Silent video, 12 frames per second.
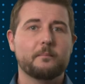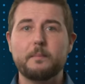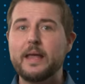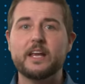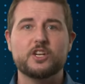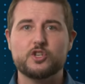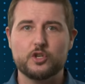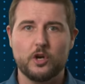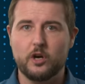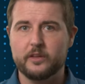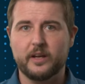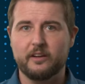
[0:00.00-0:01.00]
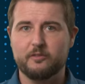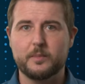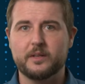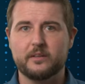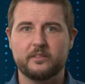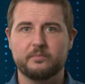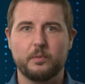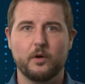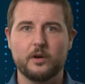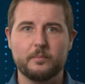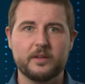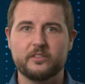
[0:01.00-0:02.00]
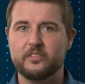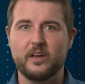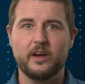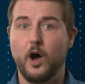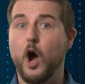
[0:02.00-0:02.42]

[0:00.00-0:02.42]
making sure all the government departments uh,